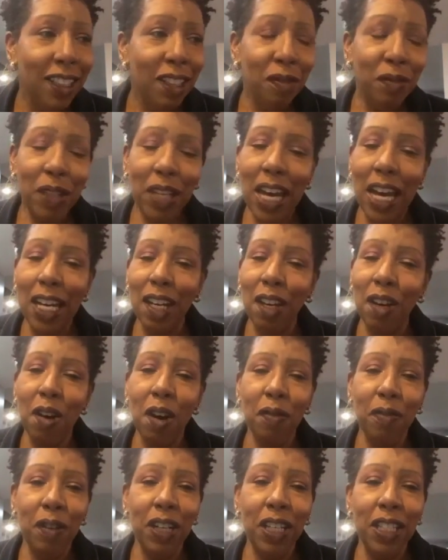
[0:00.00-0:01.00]
We kind of go
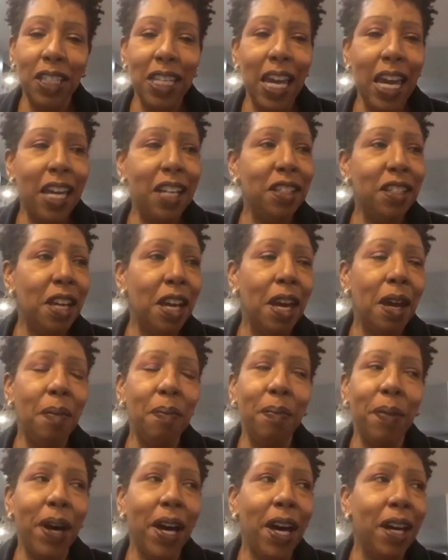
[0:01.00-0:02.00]
off on a tangent,
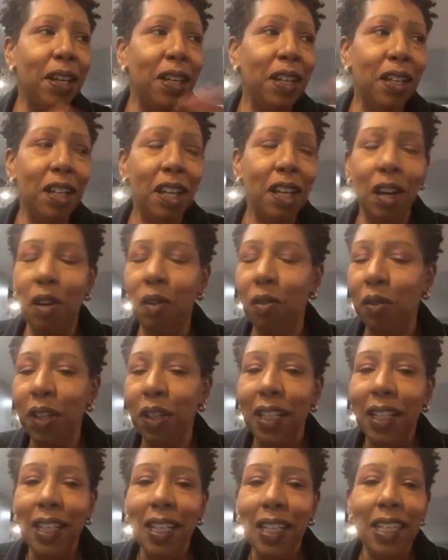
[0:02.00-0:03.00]
but
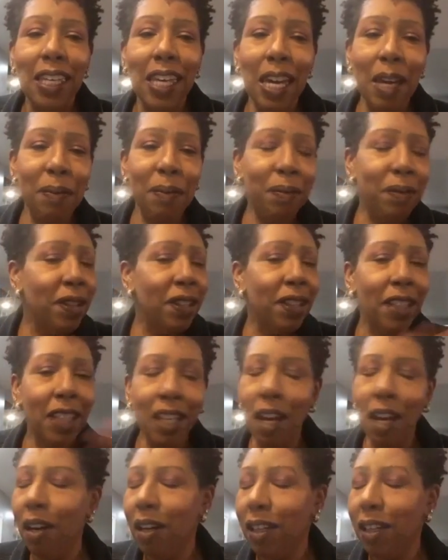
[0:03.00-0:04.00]
keep
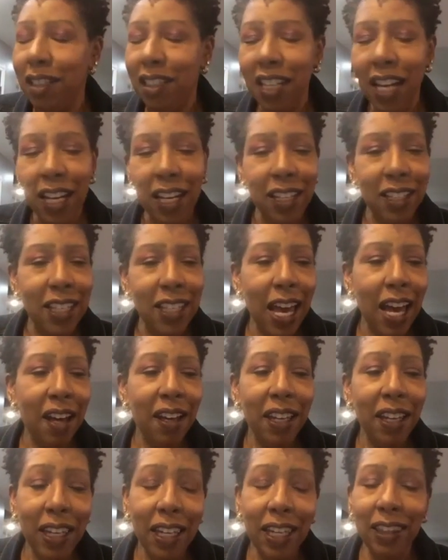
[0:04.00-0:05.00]
check us out.
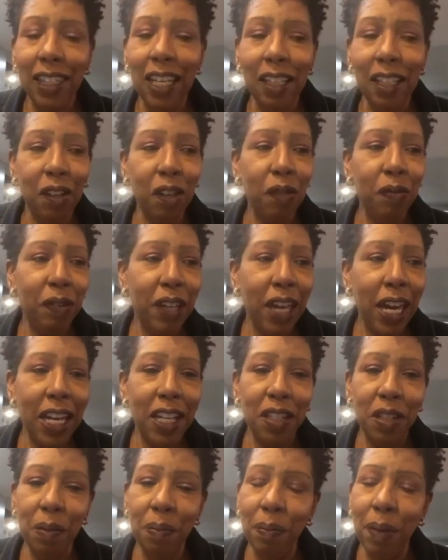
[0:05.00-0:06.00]
Hit that
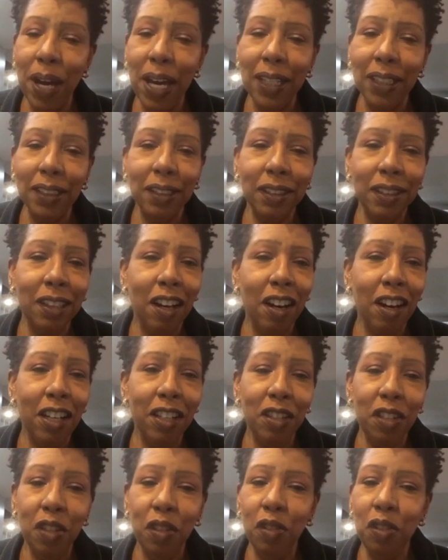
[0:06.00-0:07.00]
notification button
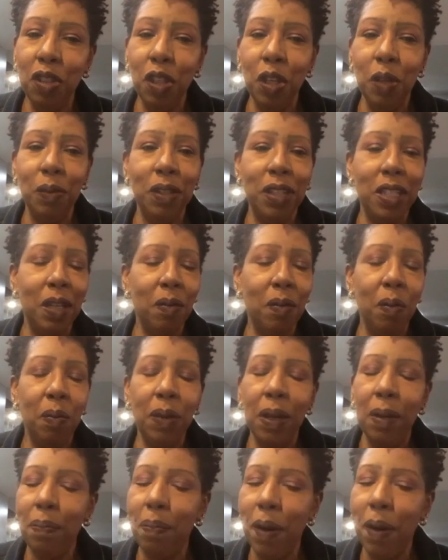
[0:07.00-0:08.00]
on YouTube to see when
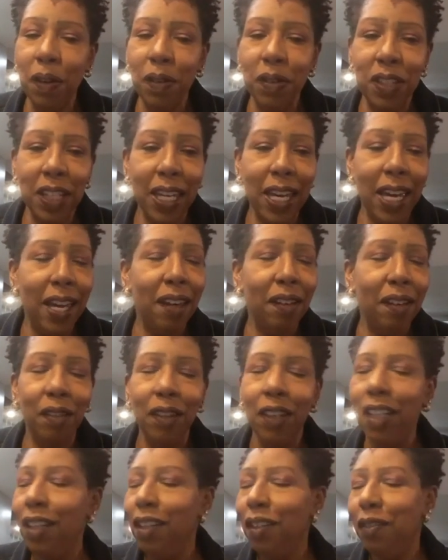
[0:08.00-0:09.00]
we post again.
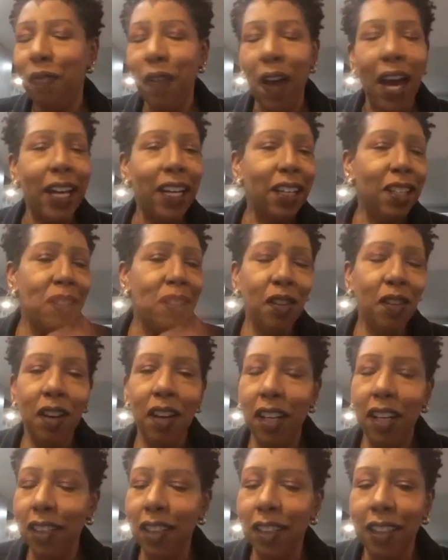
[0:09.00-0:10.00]
Find us
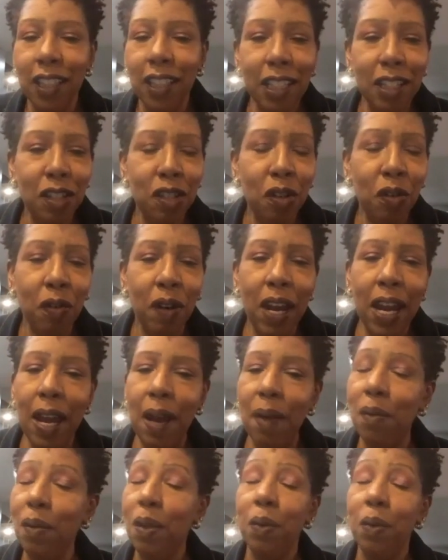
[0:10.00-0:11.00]
on
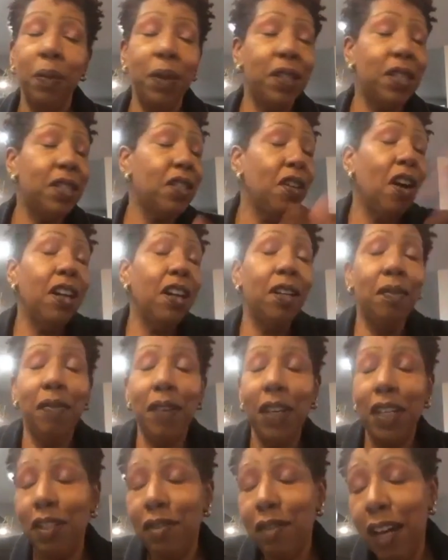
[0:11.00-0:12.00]
Instagram. We're starting to
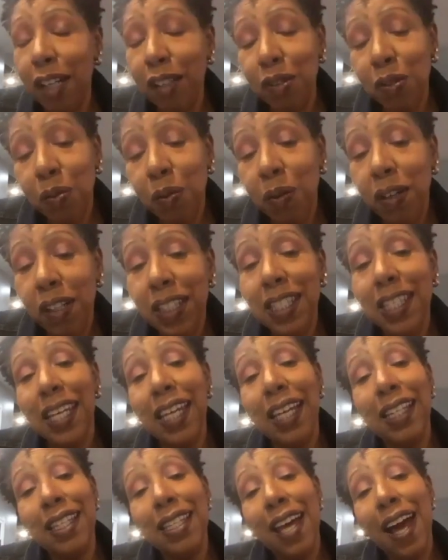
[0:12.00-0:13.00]
venture out toward
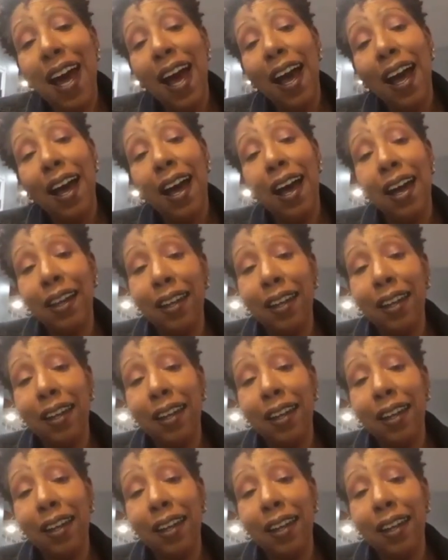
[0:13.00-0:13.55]
TikTok.